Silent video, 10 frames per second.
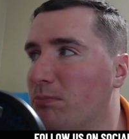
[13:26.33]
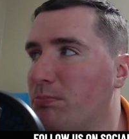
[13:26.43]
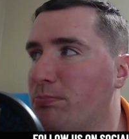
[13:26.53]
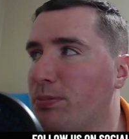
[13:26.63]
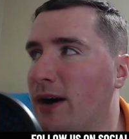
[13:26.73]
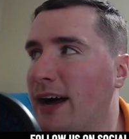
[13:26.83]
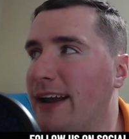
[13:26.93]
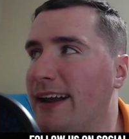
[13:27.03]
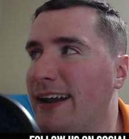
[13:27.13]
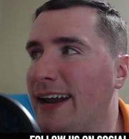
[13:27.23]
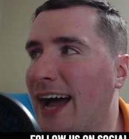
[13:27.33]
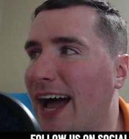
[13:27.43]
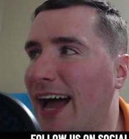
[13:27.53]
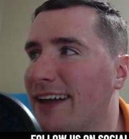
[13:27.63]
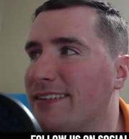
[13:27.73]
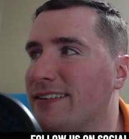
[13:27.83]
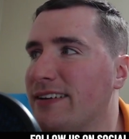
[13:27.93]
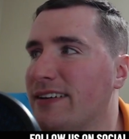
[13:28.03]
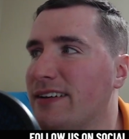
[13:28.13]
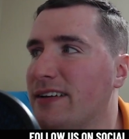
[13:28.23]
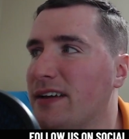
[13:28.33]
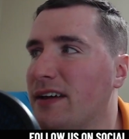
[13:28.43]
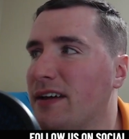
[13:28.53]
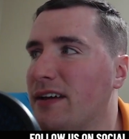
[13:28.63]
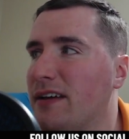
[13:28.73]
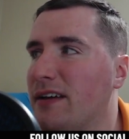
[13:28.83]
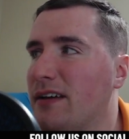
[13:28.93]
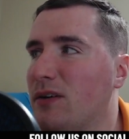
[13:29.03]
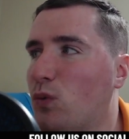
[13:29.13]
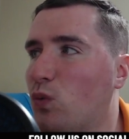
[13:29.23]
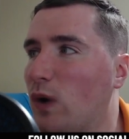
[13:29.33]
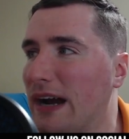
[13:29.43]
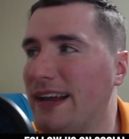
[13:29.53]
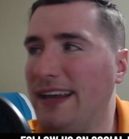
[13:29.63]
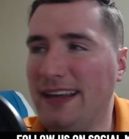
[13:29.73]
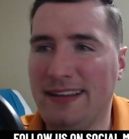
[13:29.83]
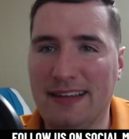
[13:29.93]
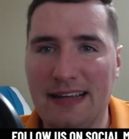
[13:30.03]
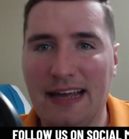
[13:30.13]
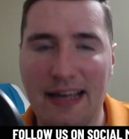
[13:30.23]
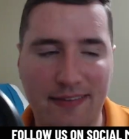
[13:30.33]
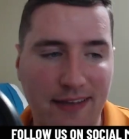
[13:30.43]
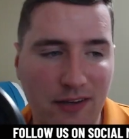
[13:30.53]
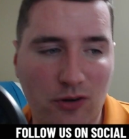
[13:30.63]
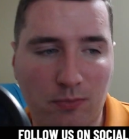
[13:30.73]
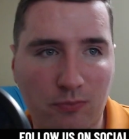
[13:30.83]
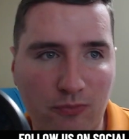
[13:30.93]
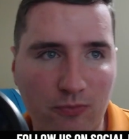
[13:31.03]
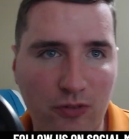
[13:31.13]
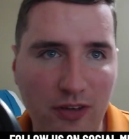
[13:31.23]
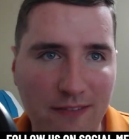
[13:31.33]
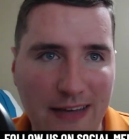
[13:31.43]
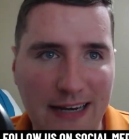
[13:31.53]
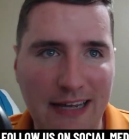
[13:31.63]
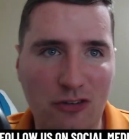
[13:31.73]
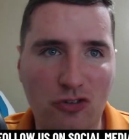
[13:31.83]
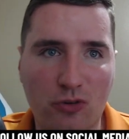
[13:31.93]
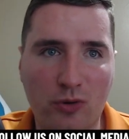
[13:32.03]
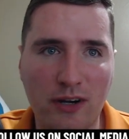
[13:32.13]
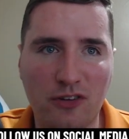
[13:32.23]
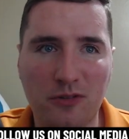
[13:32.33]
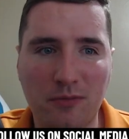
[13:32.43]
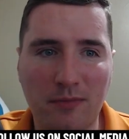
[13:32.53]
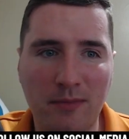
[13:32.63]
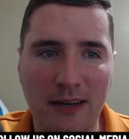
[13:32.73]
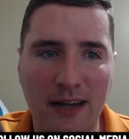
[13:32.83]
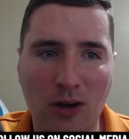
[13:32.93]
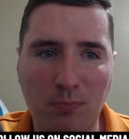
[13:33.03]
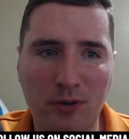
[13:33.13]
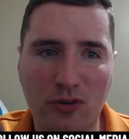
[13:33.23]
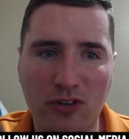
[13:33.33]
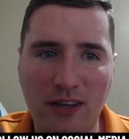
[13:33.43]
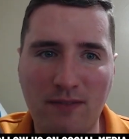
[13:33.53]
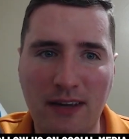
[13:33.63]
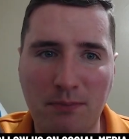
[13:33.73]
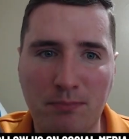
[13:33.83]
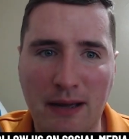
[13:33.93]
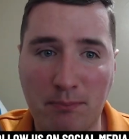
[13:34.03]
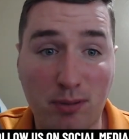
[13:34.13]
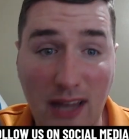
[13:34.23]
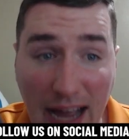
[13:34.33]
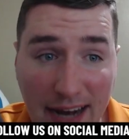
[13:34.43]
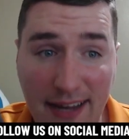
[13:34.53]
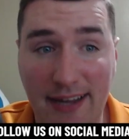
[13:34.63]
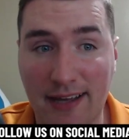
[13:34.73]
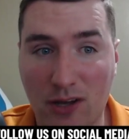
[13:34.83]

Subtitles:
But not wrecking the guy that your teammate has to race. I mean, help your teammate by blocking.